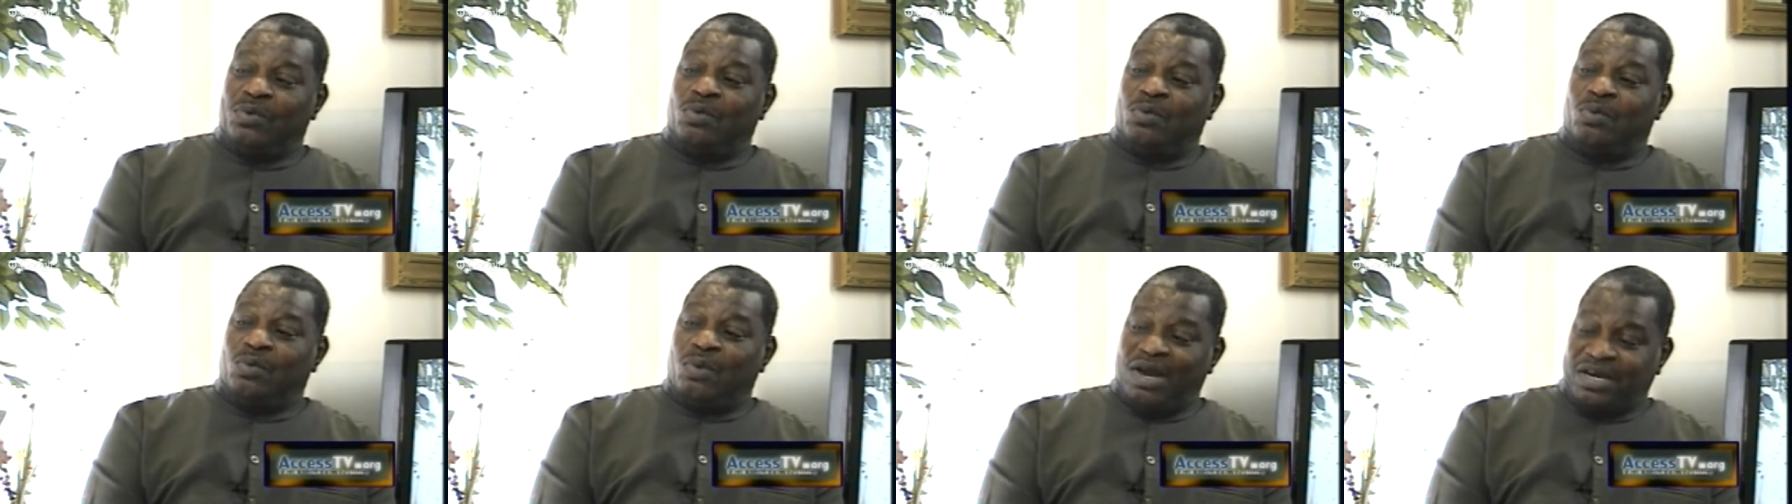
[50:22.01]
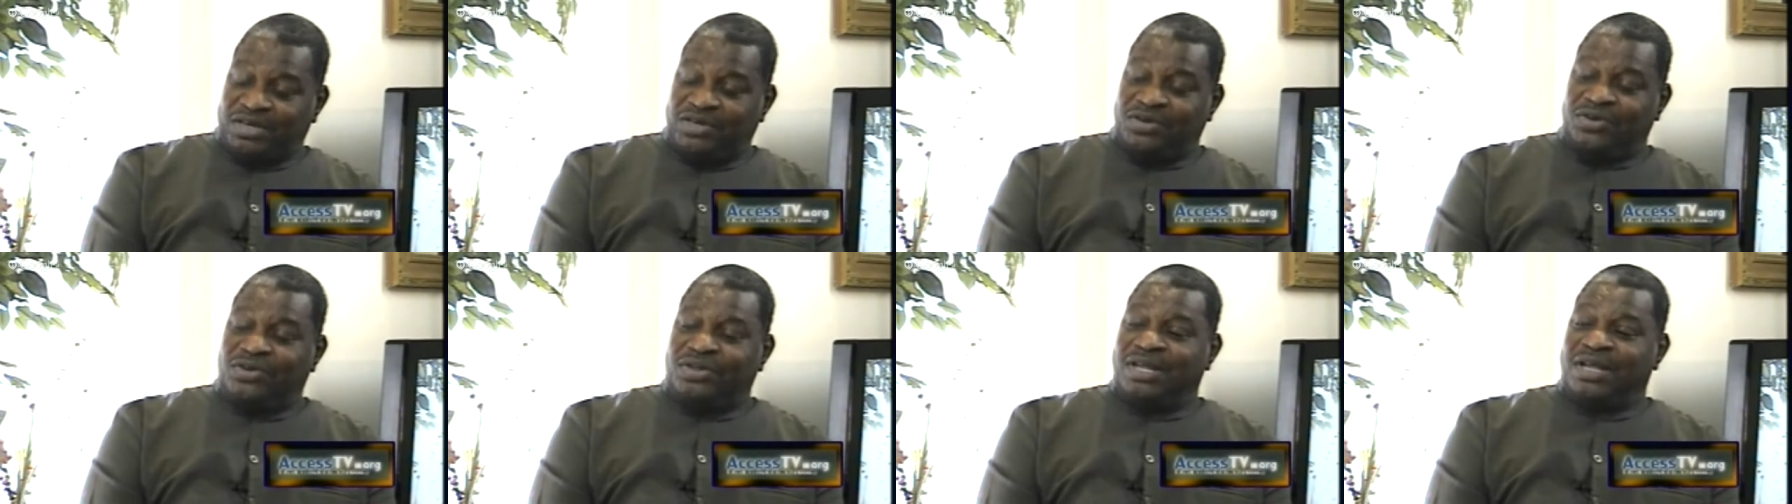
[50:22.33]

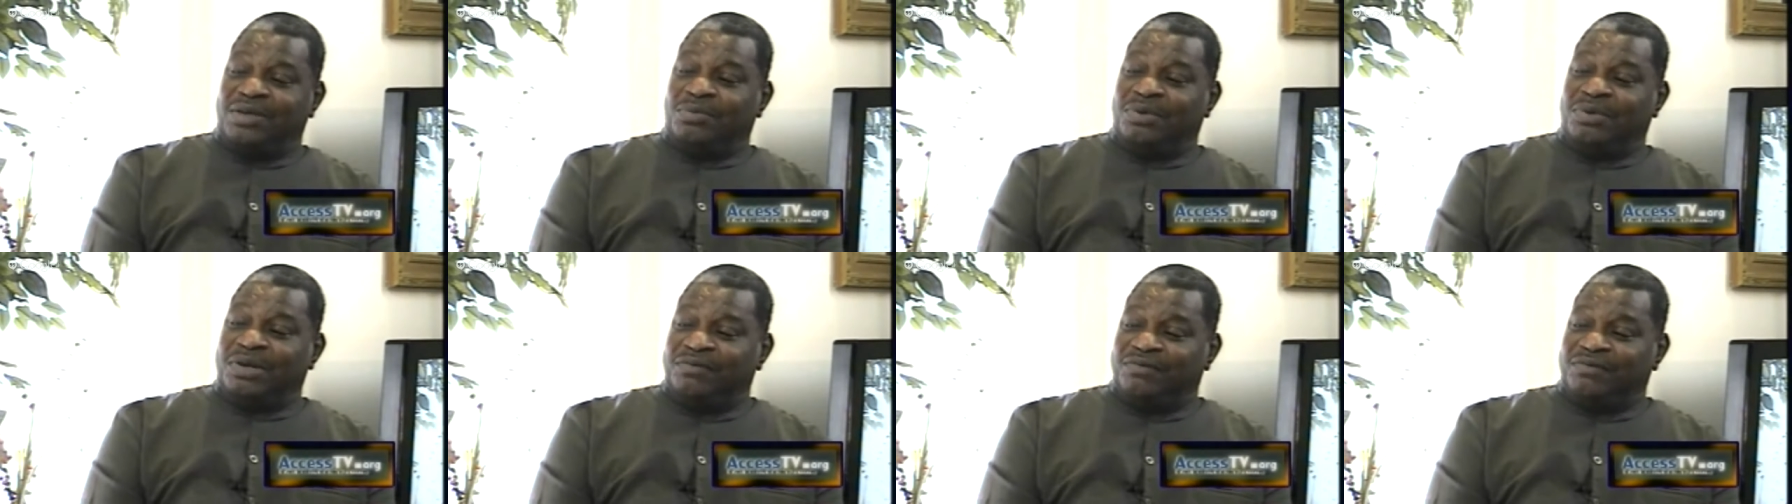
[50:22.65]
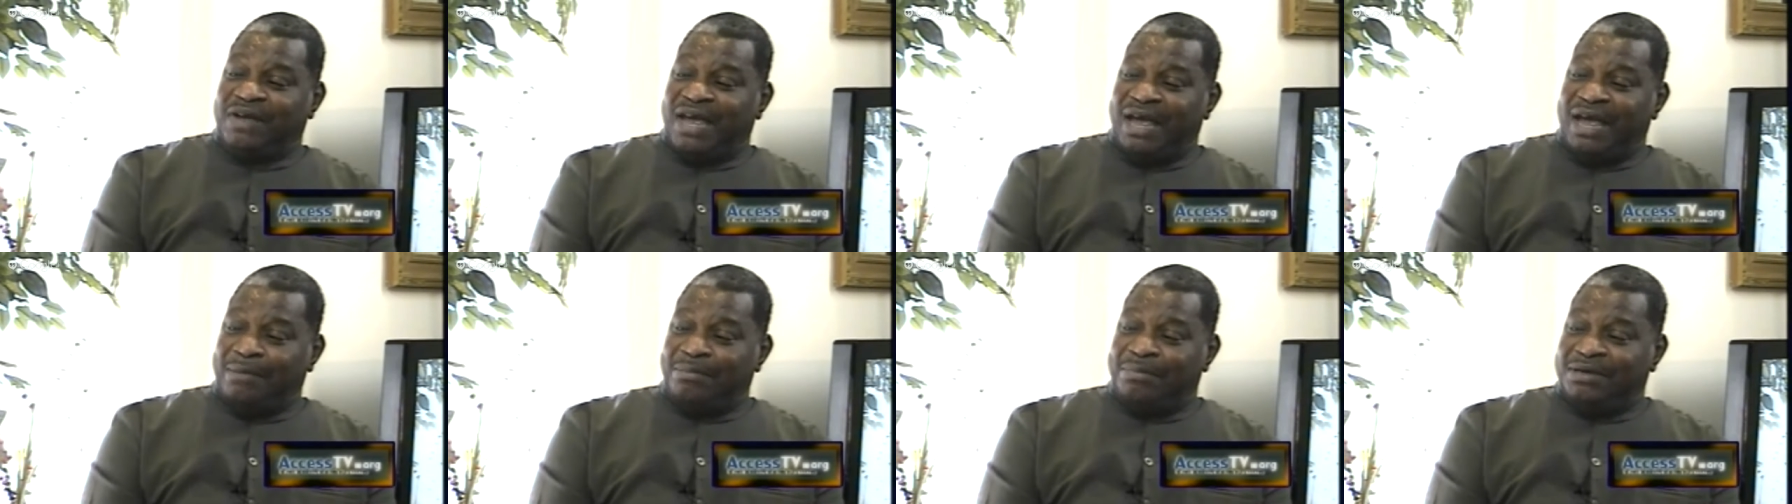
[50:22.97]
what do you think would have
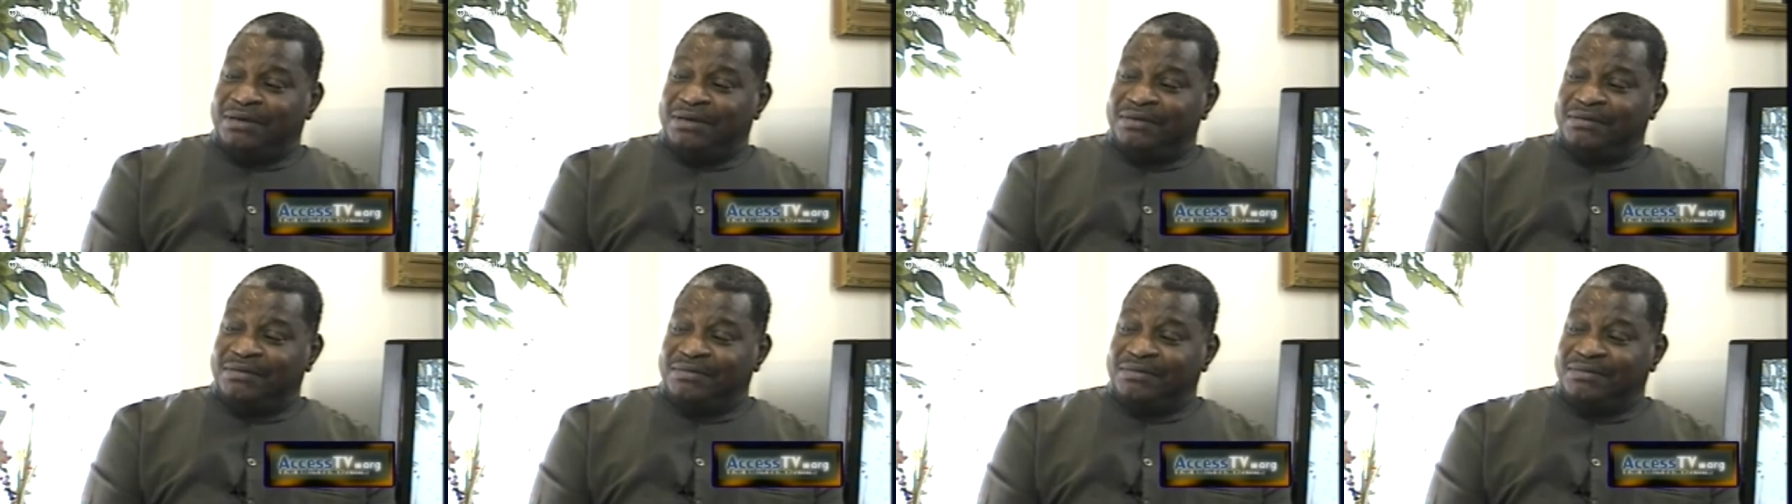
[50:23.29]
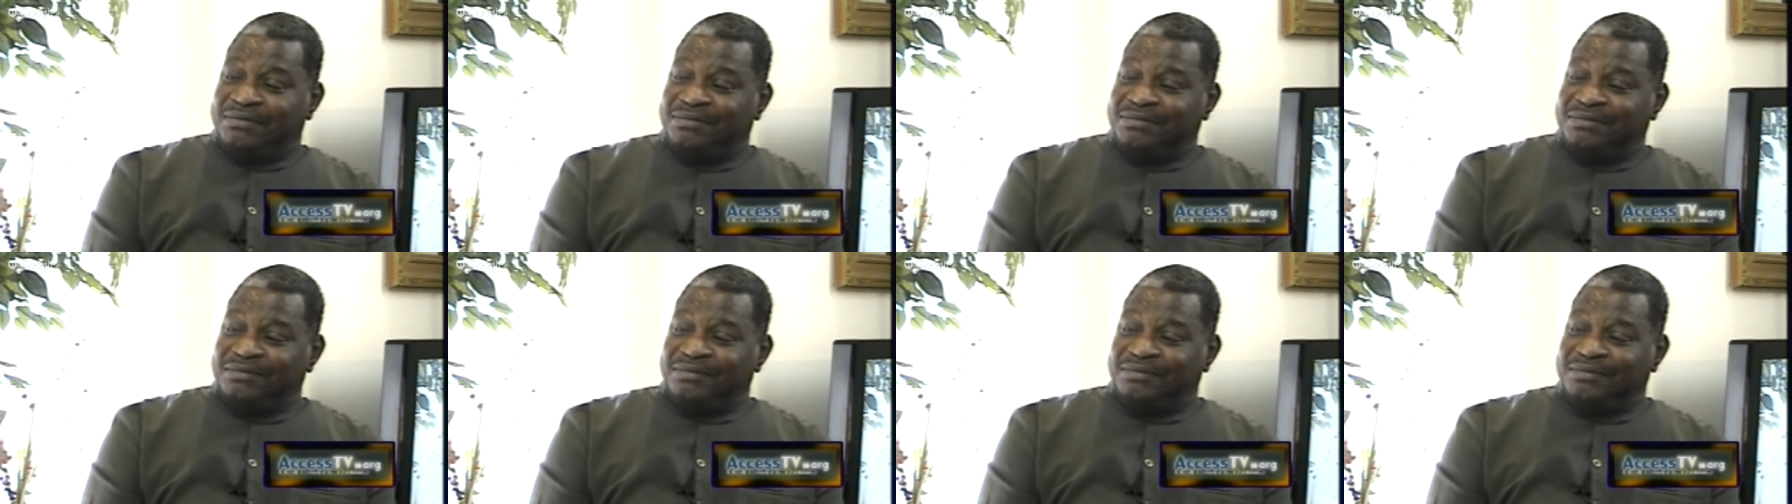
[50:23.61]
happened?
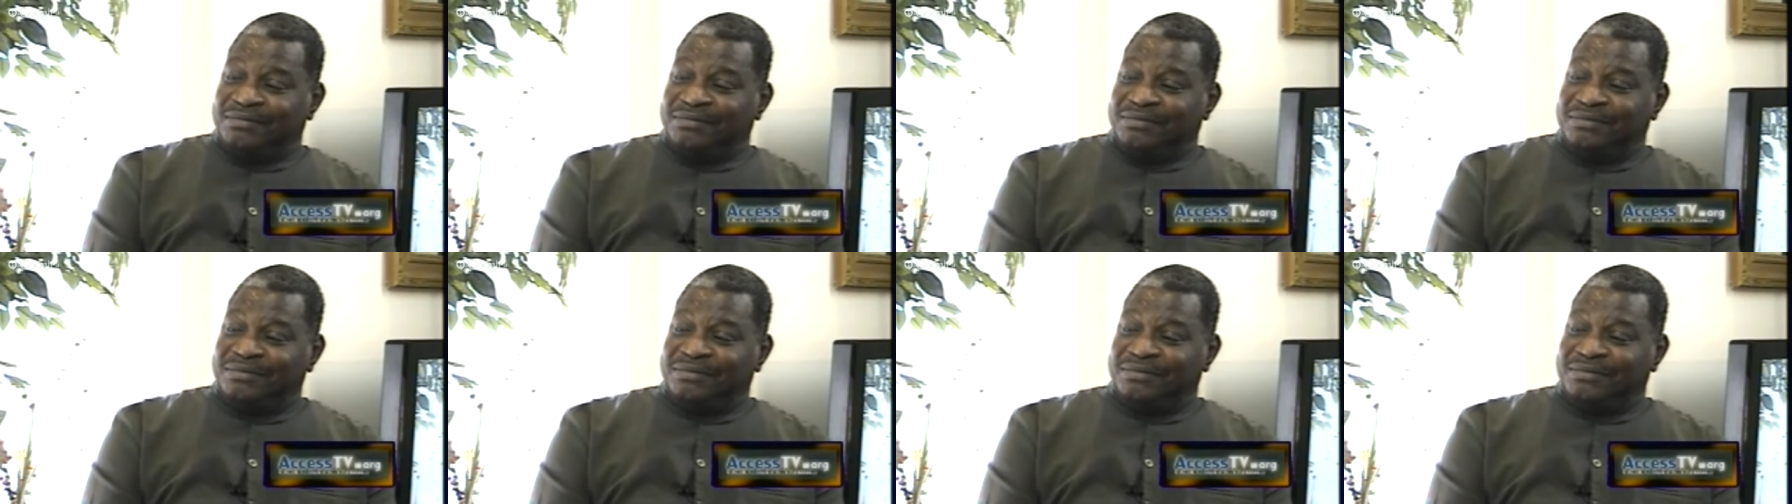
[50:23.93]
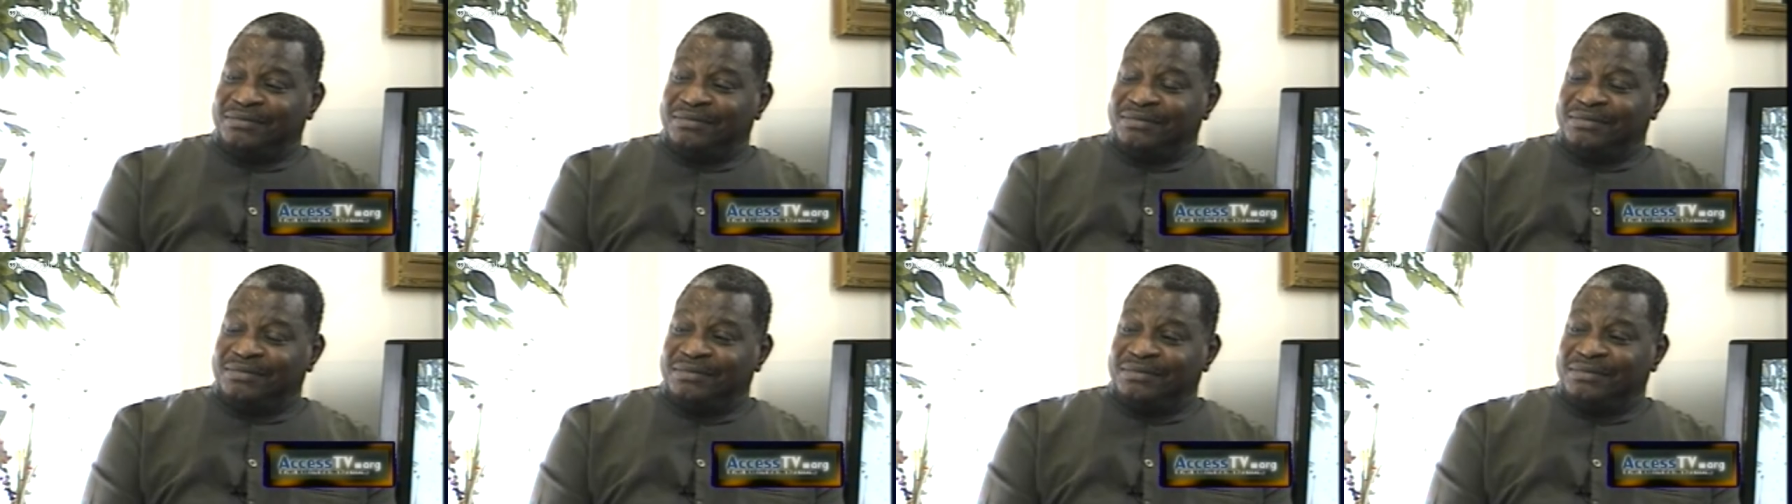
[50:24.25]
It probably
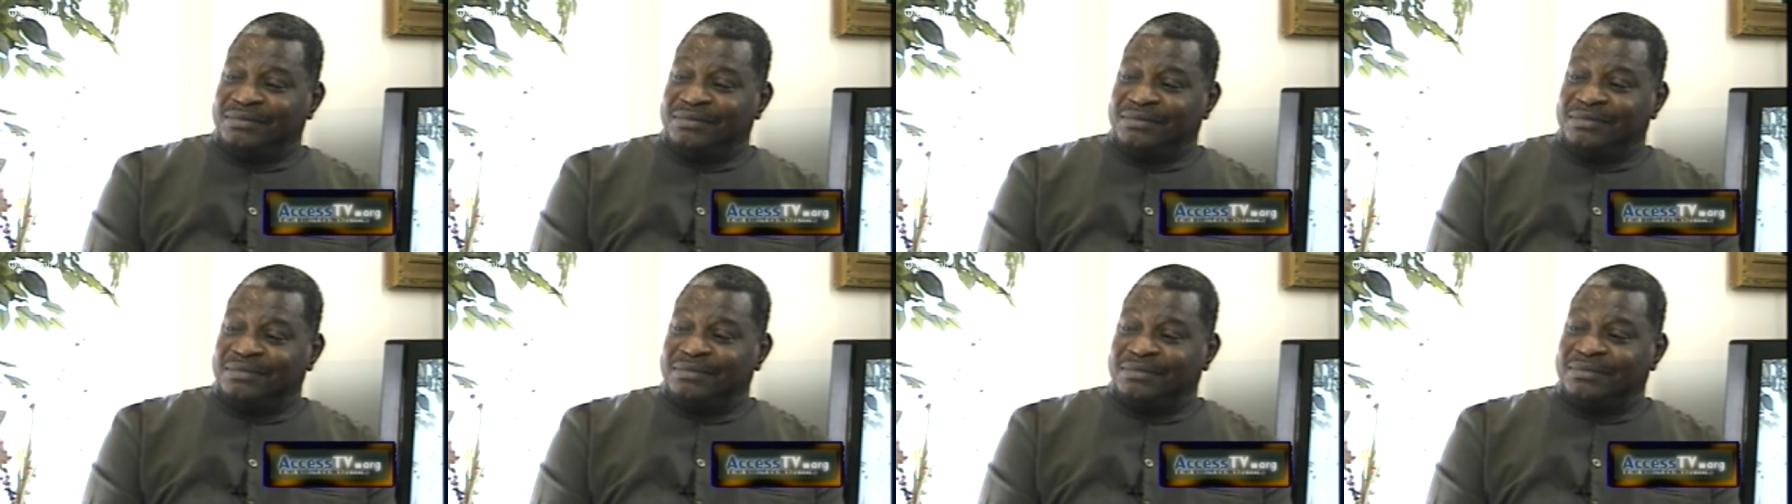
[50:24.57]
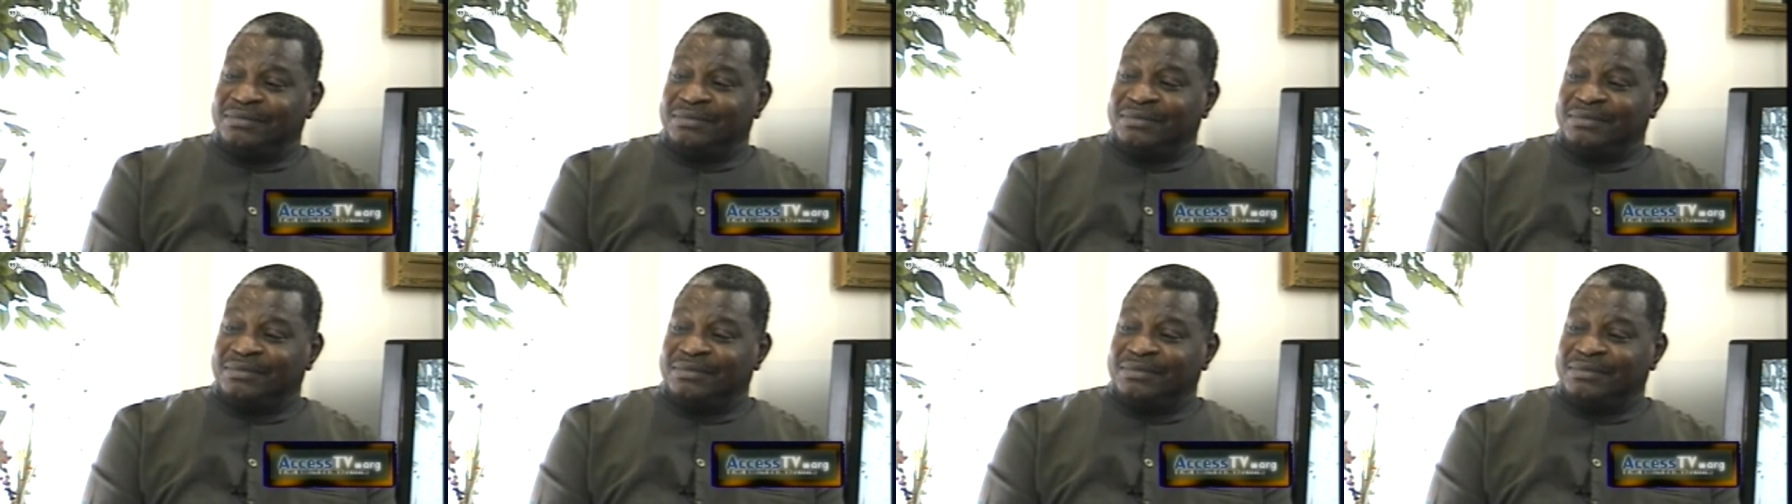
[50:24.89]
would have been a definitely